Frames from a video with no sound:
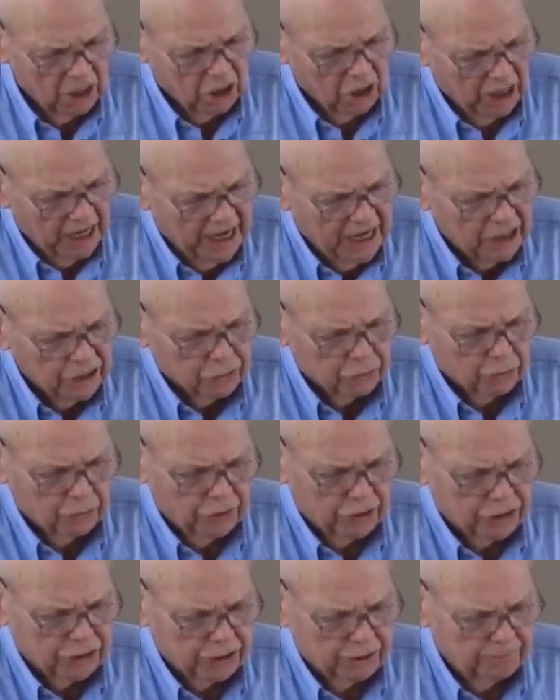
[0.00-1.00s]

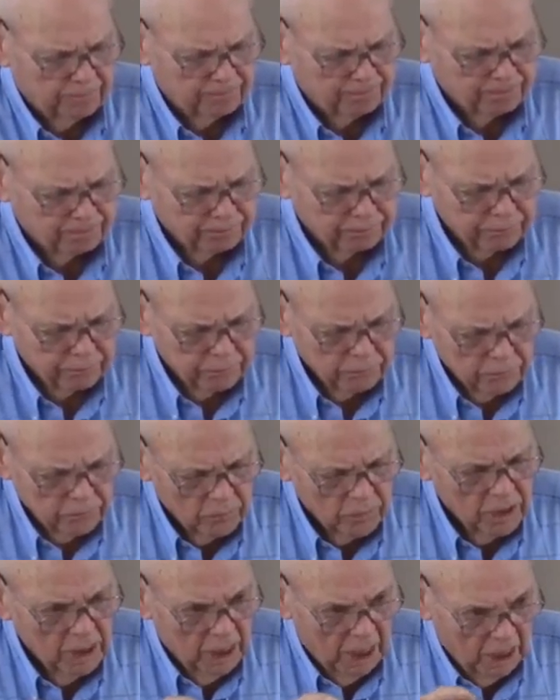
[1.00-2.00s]
Lazarus
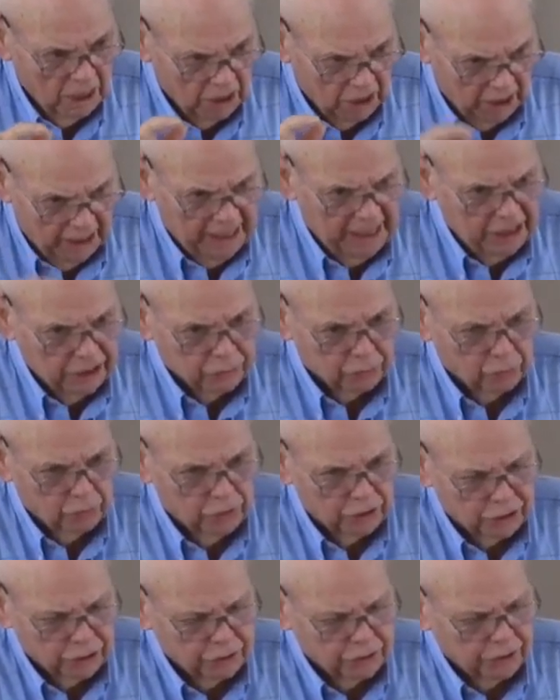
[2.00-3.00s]

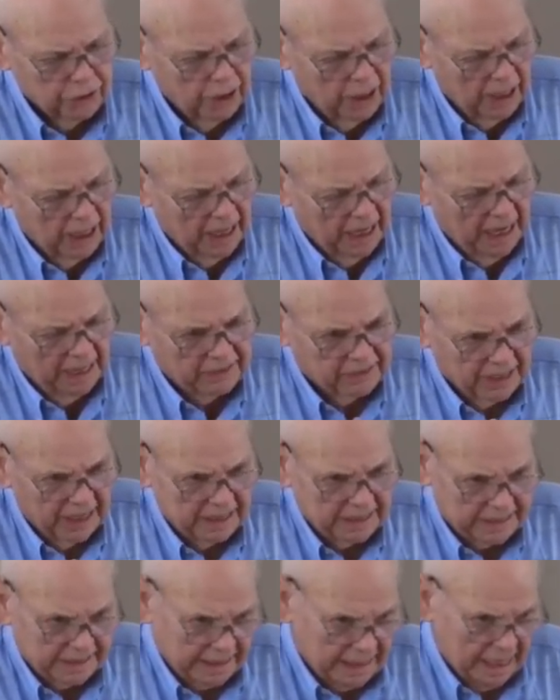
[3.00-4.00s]
Lazarus, at
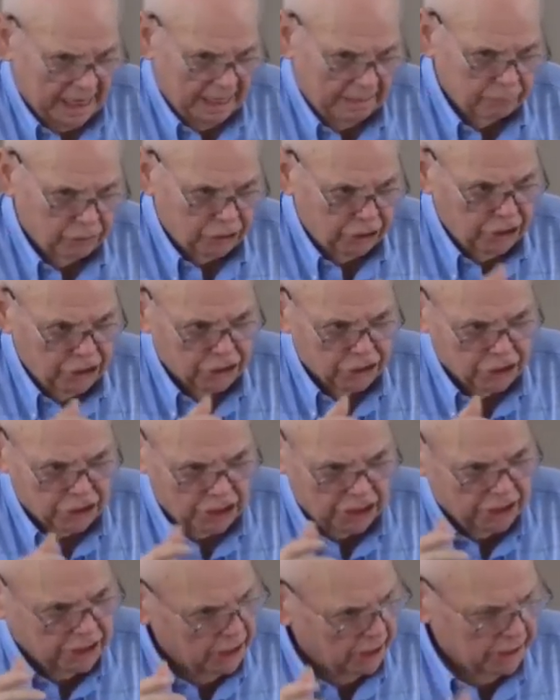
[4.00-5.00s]
that time, Jesus
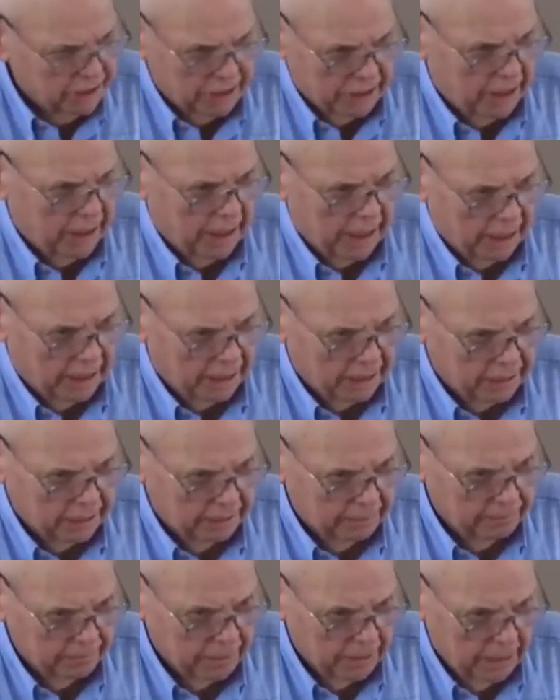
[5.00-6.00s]
had not
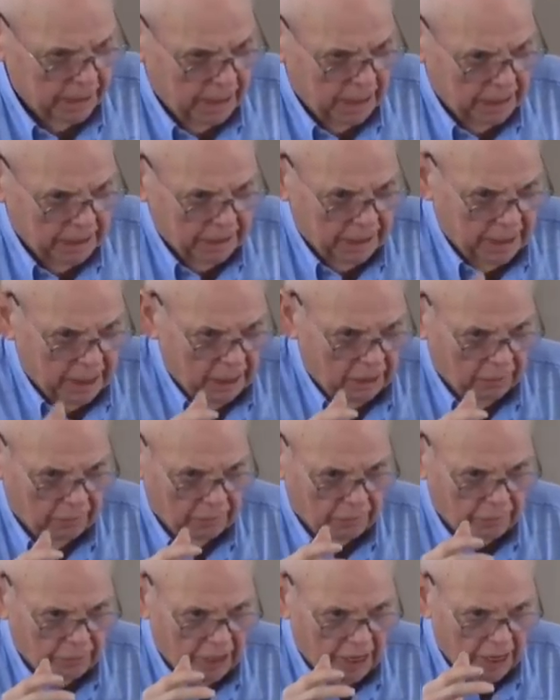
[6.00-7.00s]
died.
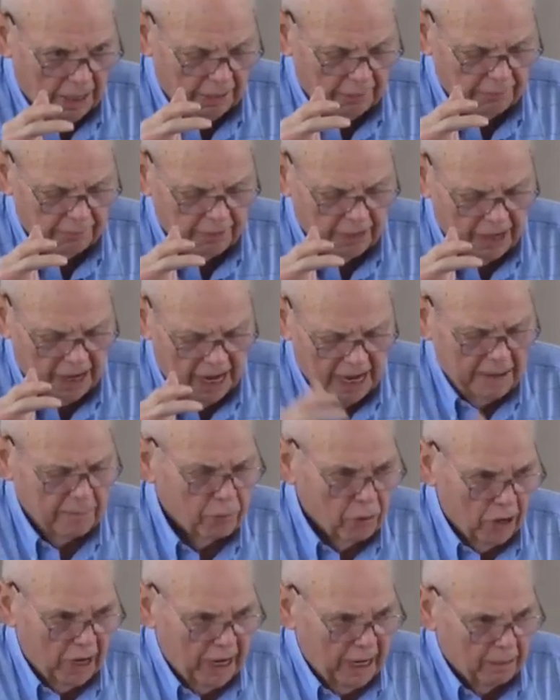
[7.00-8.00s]
now,
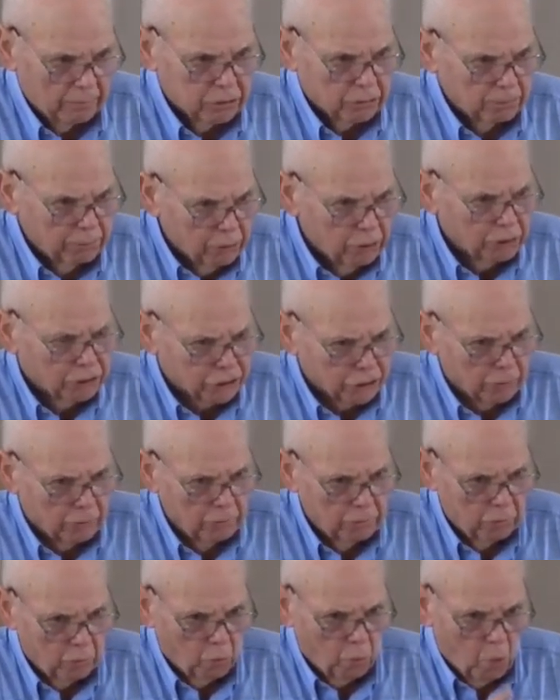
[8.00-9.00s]
Abraham's
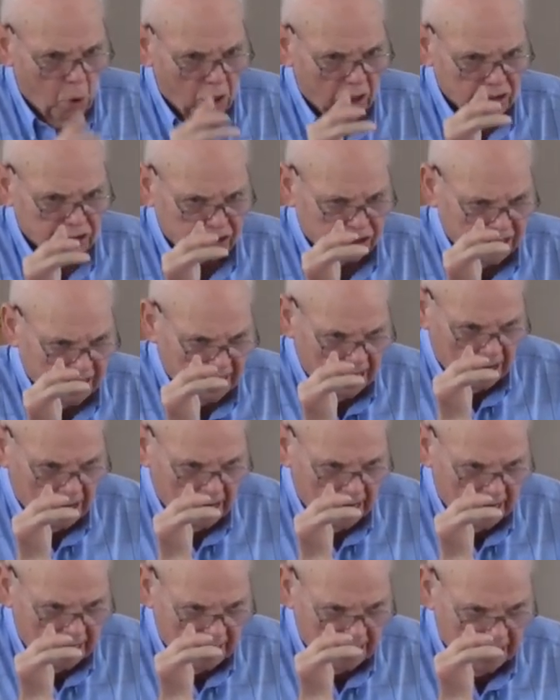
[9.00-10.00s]
bosom was
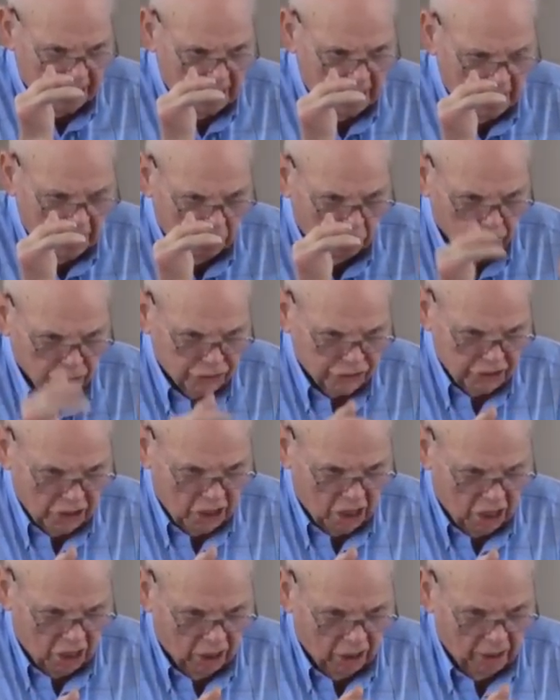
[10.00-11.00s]
down and was
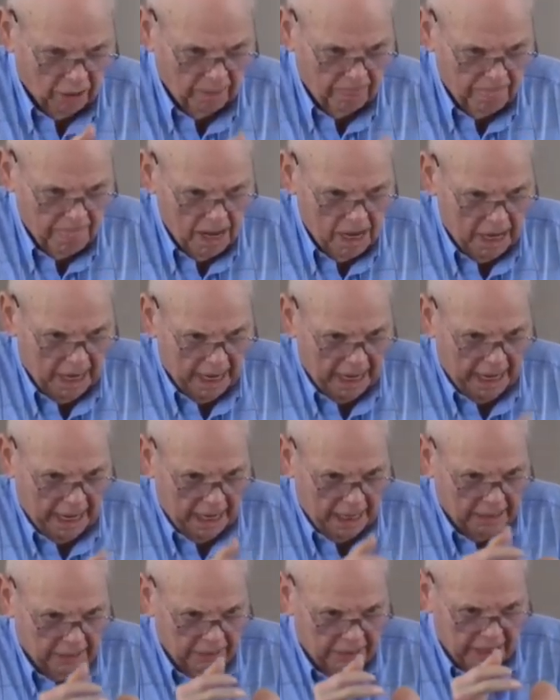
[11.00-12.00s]
there,
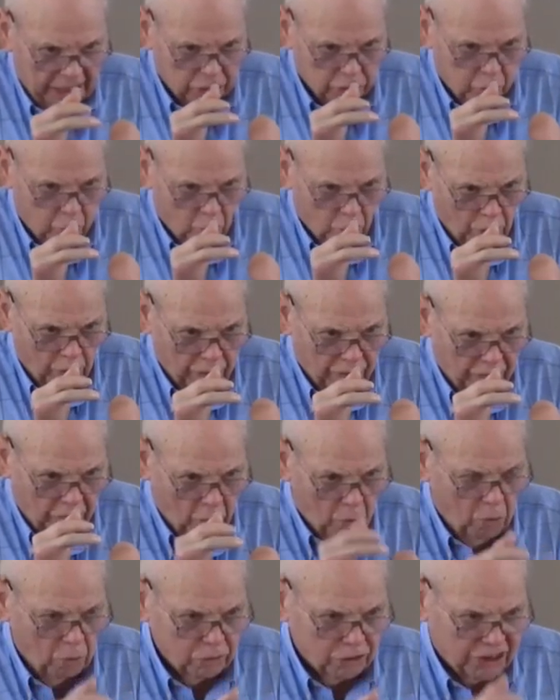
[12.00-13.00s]
and that's where
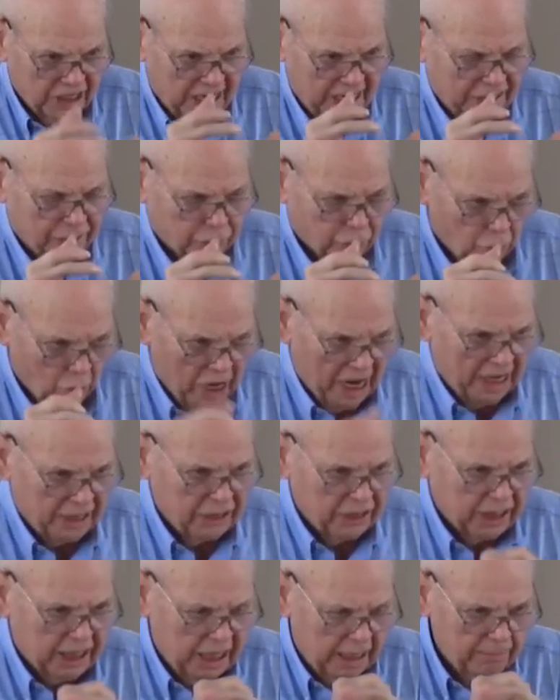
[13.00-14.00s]
those that tried
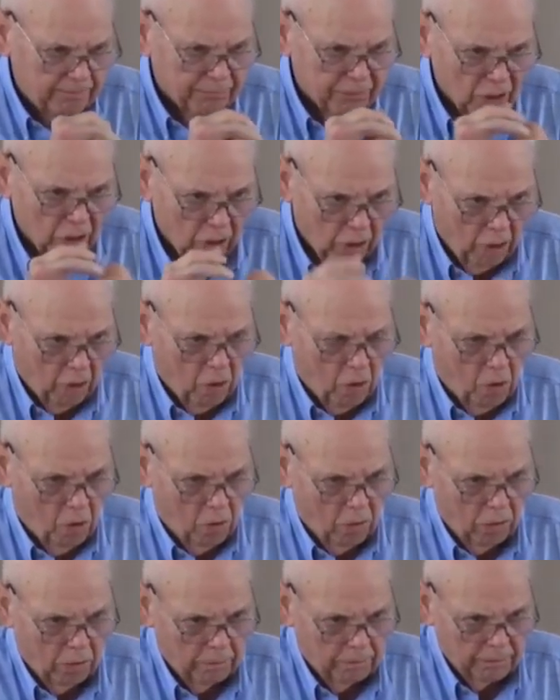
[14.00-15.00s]
to keep the
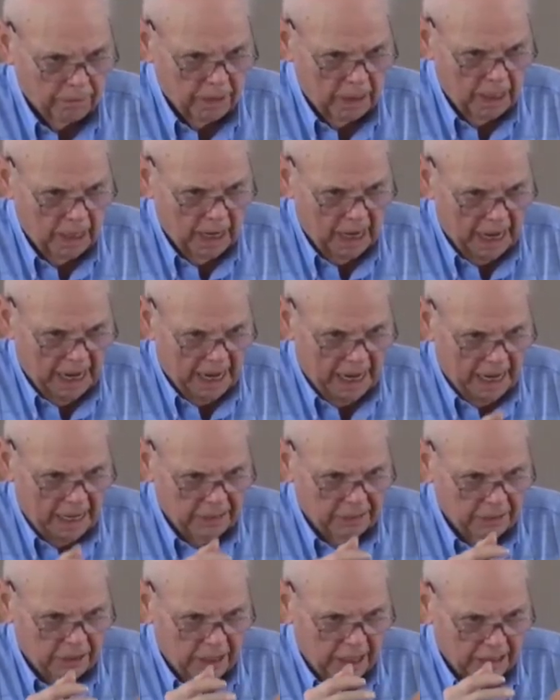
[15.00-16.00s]
law
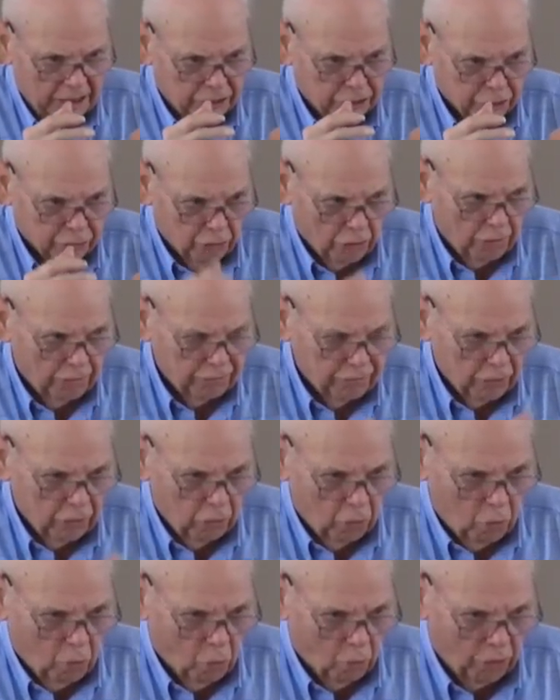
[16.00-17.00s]
and, and serve the
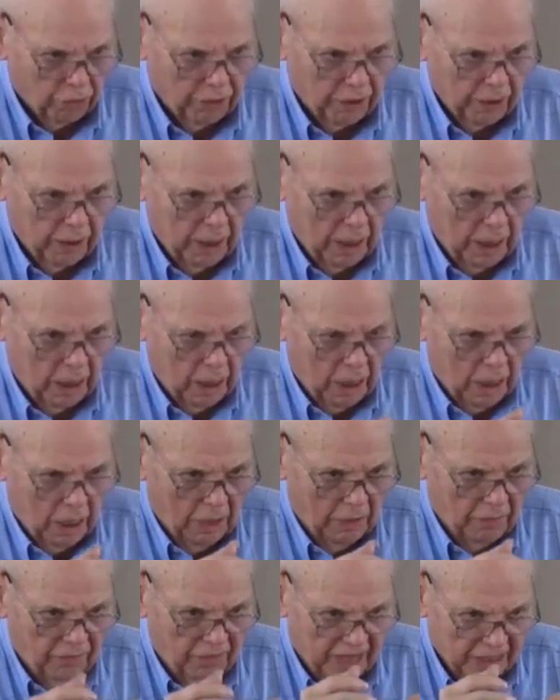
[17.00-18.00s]
Lord,
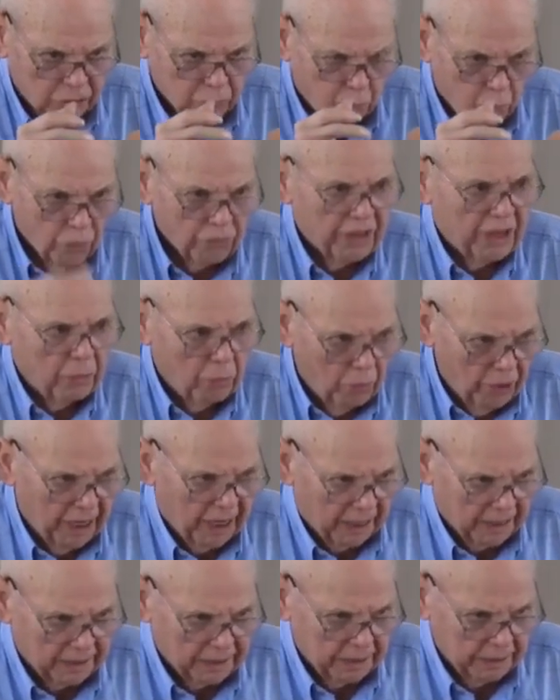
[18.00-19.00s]
that's where they
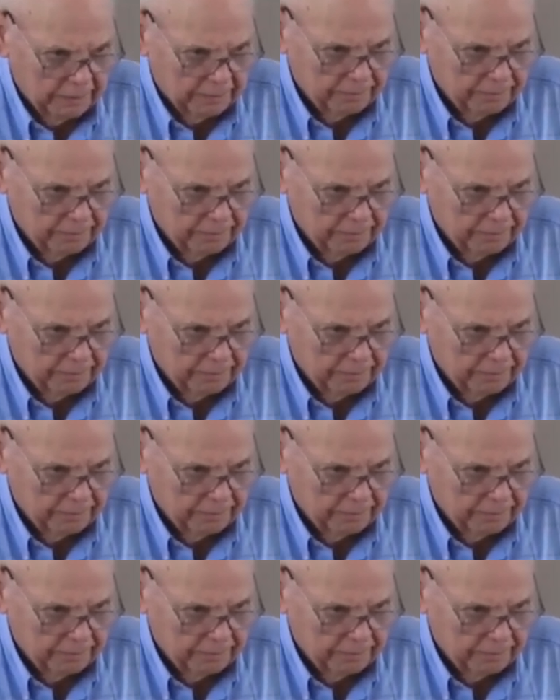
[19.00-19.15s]
went.